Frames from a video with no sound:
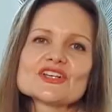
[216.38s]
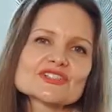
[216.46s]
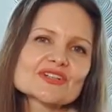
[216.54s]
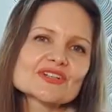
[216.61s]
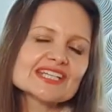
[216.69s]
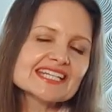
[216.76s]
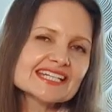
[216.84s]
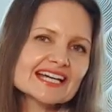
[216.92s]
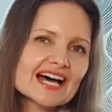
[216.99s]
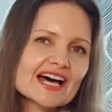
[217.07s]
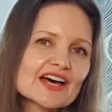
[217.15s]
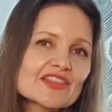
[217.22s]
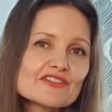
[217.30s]
So here
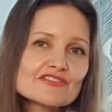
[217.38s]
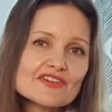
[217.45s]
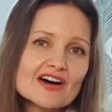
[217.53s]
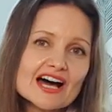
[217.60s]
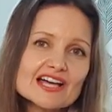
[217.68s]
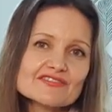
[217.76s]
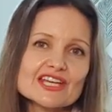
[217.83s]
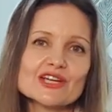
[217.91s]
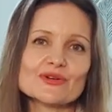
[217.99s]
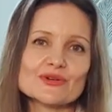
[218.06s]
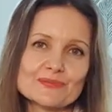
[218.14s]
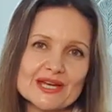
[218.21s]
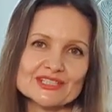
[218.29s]
are the five
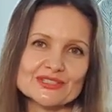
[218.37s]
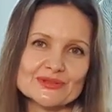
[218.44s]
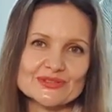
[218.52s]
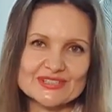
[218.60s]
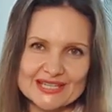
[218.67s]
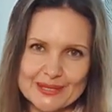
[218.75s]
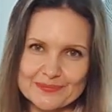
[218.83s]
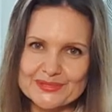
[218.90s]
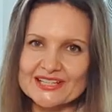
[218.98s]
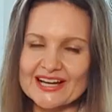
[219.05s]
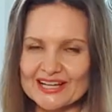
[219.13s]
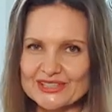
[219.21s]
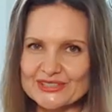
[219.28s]
incremental
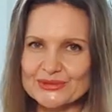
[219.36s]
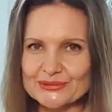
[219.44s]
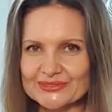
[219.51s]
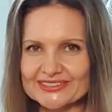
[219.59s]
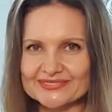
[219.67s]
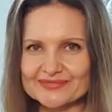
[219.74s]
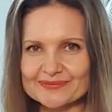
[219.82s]
steps I took.